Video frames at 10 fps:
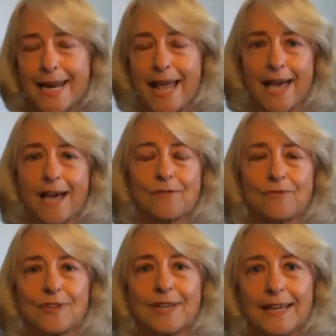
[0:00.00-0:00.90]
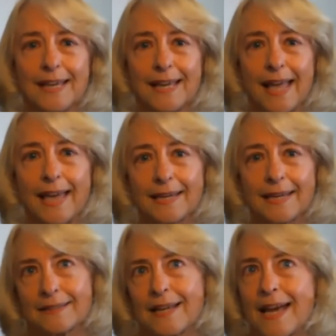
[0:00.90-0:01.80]
to have,
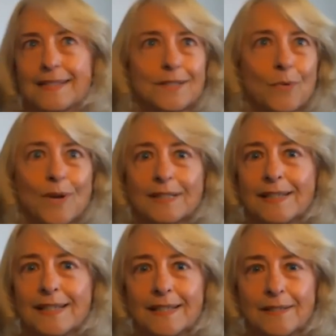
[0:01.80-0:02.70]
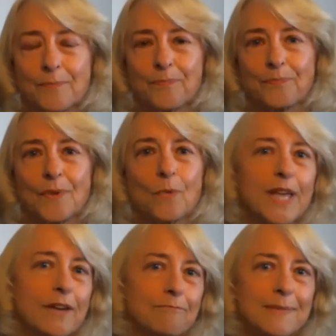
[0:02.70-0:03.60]
and consequently
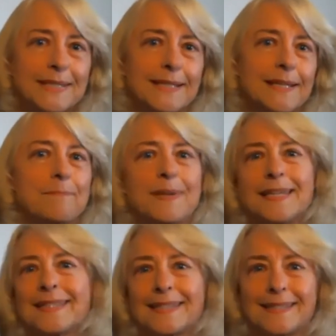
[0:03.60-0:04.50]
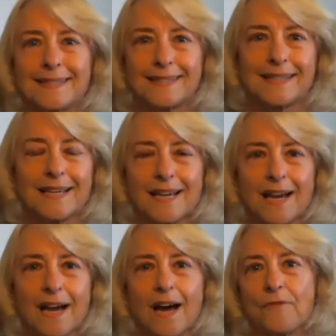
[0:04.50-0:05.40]
we have missing pieces
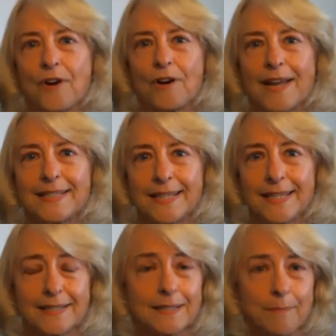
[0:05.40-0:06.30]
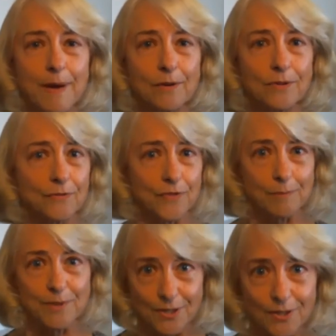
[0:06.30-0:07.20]
of our ideas about the
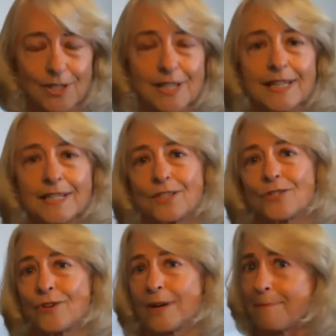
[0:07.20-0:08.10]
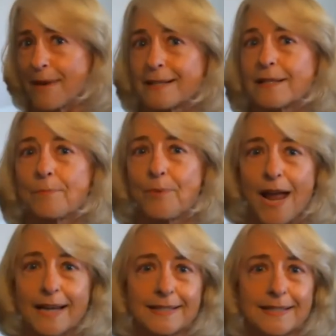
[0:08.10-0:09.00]
pharmaceutical industry, medical
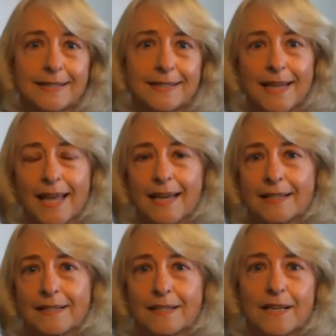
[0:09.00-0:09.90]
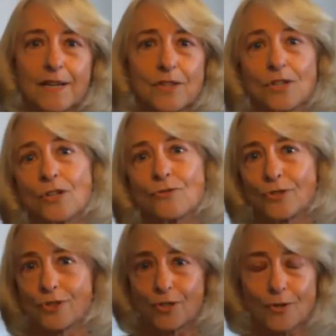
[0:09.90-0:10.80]
practice, and the
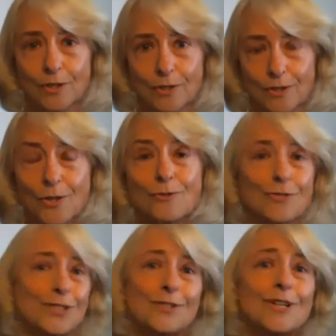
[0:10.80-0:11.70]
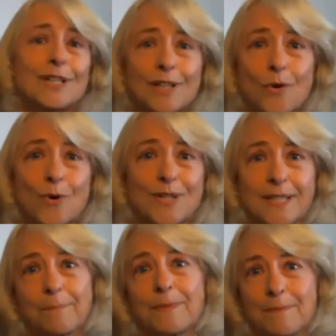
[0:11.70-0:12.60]
nutrace- nutraceutical or
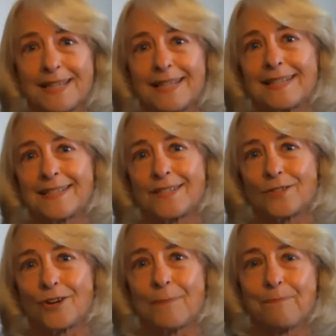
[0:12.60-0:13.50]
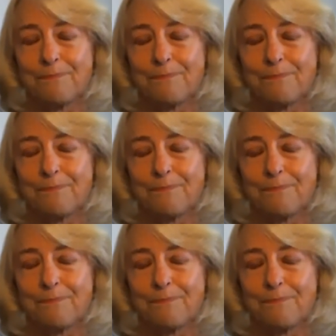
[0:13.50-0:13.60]
supplement industry.